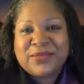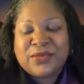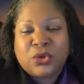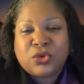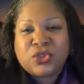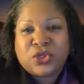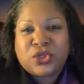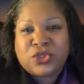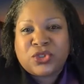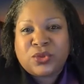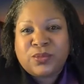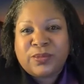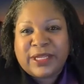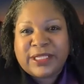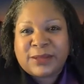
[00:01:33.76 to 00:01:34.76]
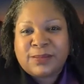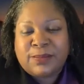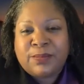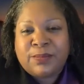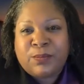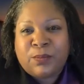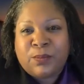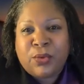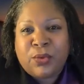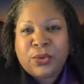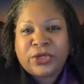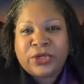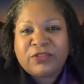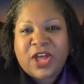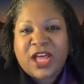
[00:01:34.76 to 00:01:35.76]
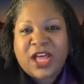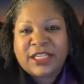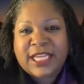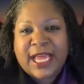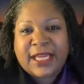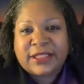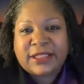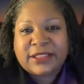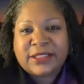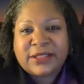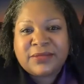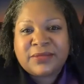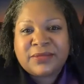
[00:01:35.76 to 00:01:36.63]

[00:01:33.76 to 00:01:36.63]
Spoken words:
Those are the two best point of contacts.